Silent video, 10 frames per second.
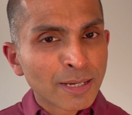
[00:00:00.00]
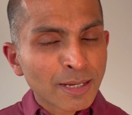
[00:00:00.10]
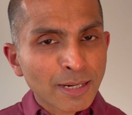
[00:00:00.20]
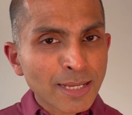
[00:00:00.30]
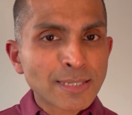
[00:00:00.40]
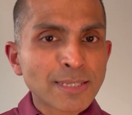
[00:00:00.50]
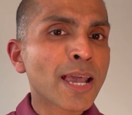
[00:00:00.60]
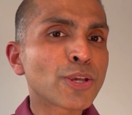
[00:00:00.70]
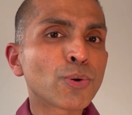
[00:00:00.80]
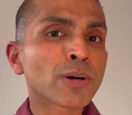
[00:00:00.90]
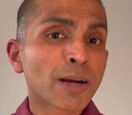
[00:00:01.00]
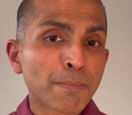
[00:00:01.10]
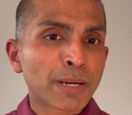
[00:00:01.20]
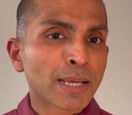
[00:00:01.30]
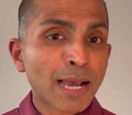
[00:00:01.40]
Let's say your
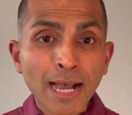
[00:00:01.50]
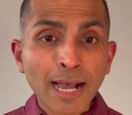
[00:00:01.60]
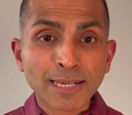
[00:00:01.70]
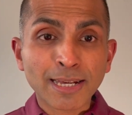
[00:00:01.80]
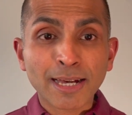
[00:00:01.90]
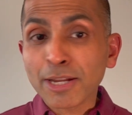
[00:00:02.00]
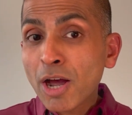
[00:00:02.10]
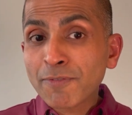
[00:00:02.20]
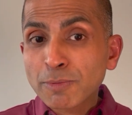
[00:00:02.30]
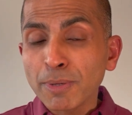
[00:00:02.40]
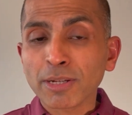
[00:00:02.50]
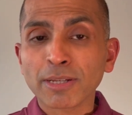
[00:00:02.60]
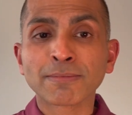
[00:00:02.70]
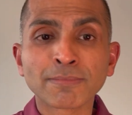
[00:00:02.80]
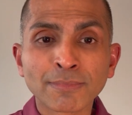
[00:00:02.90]
company has an office building,
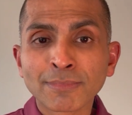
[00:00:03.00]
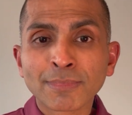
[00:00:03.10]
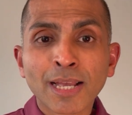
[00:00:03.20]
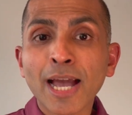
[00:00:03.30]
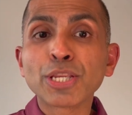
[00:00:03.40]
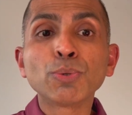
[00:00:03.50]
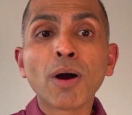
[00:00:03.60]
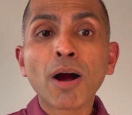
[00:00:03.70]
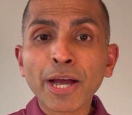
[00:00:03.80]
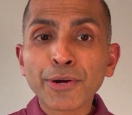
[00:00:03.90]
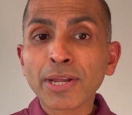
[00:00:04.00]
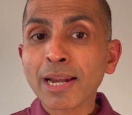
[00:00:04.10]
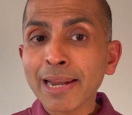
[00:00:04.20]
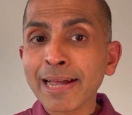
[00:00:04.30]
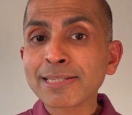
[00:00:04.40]
and you hired a
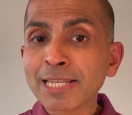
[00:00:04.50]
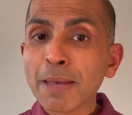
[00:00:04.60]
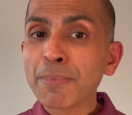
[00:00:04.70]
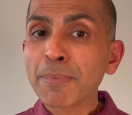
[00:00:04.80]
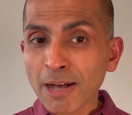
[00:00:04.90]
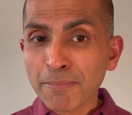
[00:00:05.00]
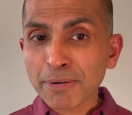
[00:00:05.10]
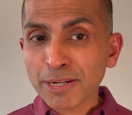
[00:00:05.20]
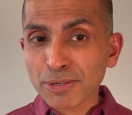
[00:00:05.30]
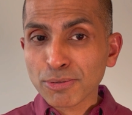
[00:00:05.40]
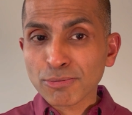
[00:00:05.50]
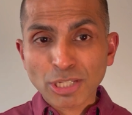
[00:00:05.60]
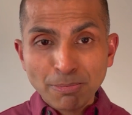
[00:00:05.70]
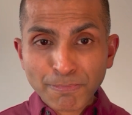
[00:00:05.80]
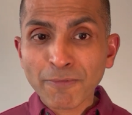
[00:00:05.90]
landscaping company to
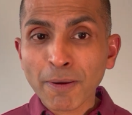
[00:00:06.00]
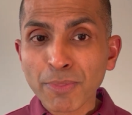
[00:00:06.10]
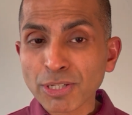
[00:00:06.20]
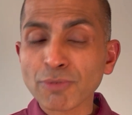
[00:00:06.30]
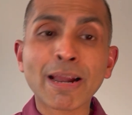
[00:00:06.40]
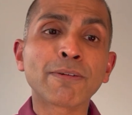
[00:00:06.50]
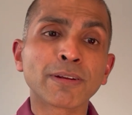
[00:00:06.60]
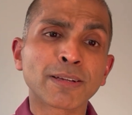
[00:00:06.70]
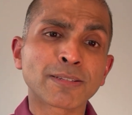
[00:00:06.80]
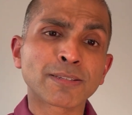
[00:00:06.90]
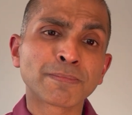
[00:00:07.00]
spiff up the surroundings.